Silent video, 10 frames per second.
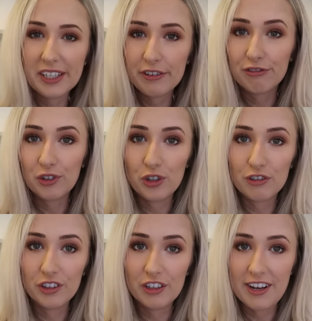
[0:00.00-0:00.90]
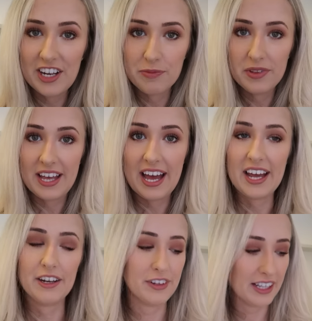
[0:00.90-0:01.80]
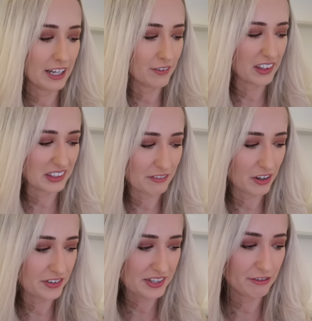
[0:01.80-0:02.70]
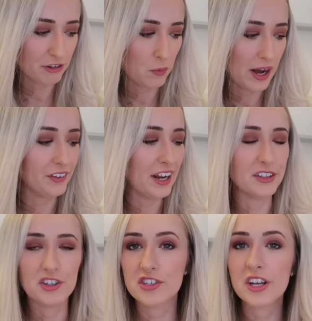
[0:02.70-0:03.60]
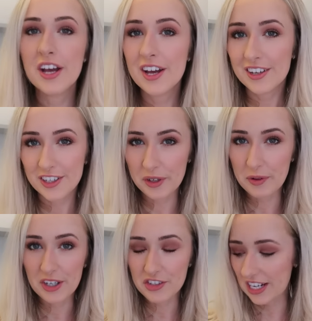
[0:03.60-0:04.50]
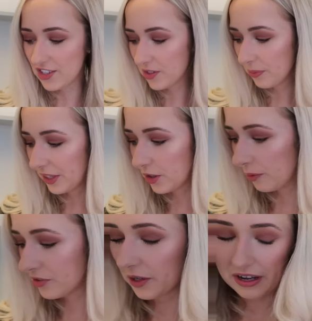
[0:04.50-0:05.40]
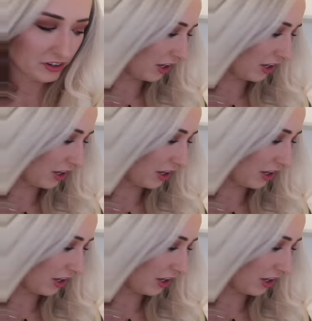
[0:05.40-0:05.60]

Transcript: like a floral arrangement there and I feel like I've had that vase there for a while now. You just know when you want to change something up. So I've